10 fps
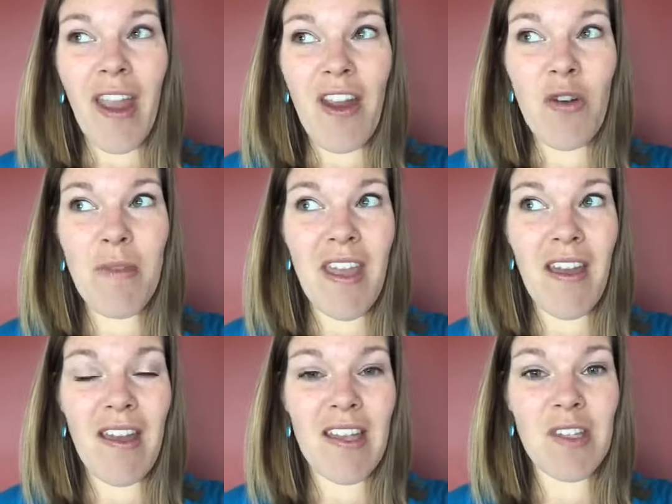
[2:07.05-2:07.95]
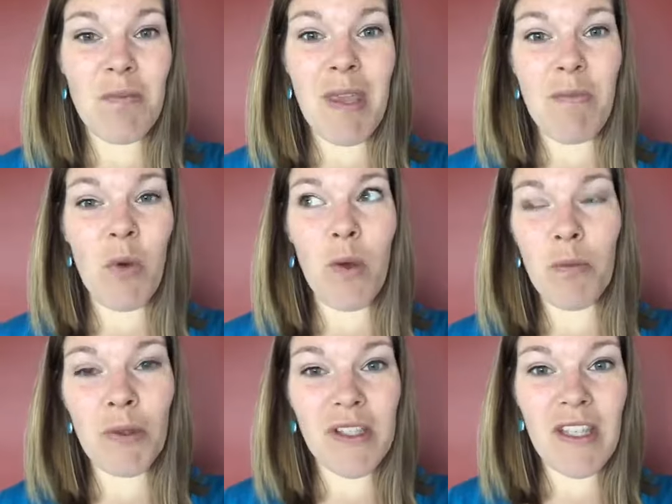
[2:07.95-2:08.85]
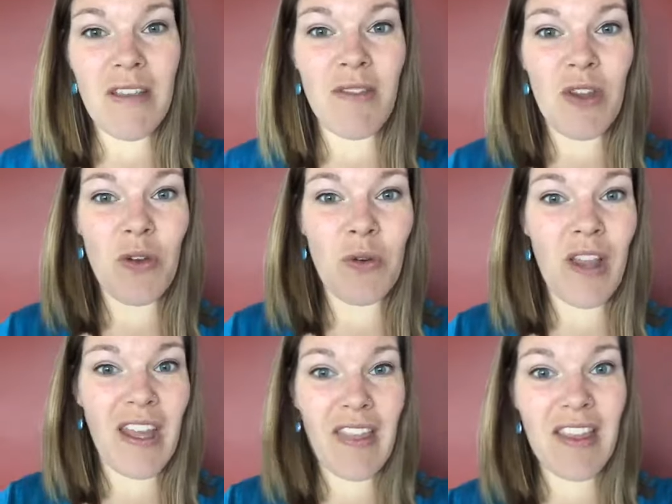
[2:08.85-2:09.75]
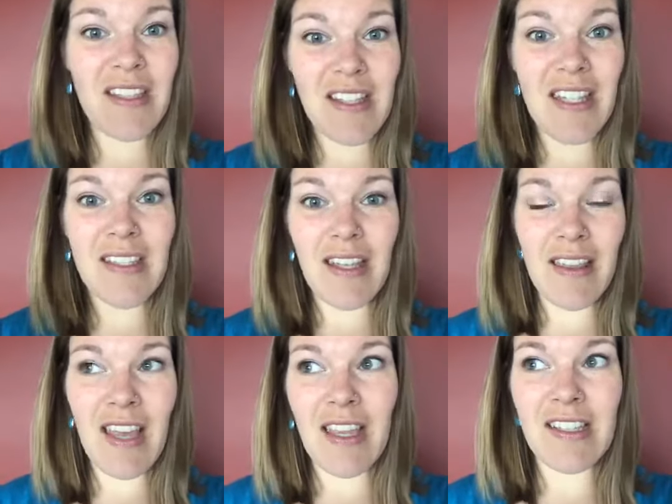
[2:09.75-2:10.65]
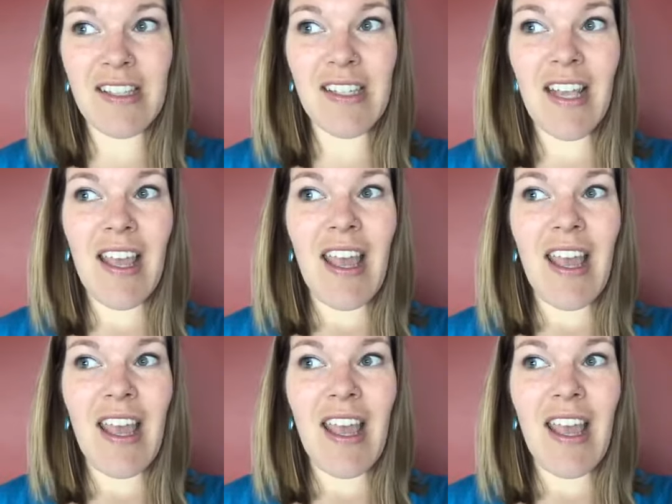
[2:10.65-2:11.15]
hair because people will perceive you like this, this, and this.